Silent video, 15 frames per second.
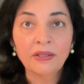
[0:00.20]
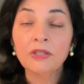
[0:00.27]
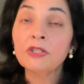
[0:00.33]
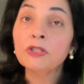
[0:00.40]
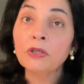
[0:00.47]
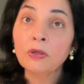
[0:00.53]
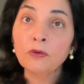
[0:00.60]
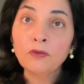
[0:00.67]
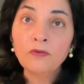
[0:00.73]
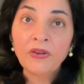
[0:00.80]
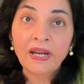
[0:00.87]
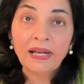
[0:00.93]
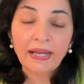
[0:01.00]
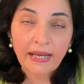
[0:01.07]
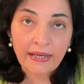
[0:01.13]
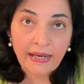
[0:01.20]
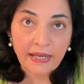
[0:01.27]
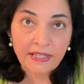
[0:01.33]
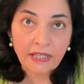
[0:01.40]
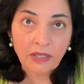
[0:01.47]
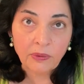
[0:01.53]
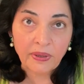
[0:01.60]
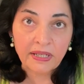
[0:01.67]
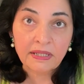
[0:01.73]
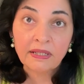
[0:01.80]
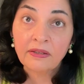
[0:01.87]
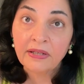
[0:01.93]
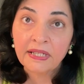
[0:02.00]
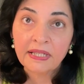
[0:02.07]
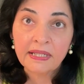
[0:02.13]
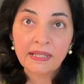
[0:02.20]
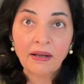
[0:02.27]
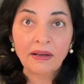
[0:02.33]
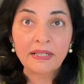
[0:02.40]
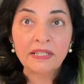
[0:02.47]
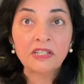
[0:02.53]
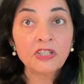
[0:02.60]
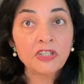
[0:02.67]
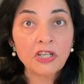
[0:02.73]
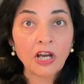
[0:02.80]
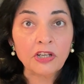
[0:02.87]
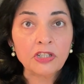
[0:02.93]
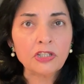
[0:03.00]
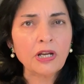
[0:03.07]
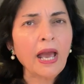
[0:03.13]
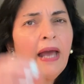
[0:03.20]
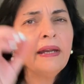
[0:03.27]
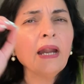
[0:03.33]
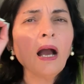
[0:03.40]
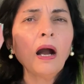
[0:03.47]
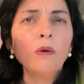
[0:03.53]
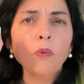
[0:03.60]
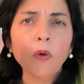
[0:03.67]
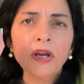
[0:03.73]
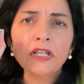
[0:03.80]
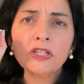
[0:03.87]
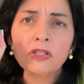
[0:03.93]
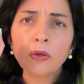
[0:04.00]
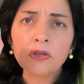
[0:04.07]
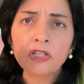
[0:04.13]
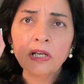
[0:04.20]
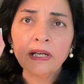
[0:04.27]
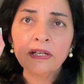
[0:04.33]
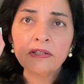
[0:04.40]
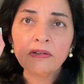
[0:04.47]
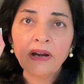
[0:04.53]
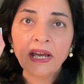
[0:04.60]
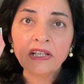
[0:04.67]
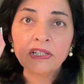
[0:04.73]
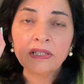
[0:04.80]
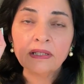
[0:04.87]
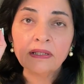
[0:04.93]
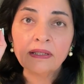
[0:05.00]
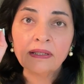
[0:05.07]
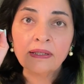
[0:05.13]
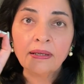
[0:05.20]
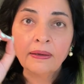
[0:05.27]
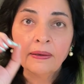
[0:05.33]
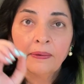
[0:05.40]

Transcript: Do you feel inadequate, criticized, judged, and avoid social interactions?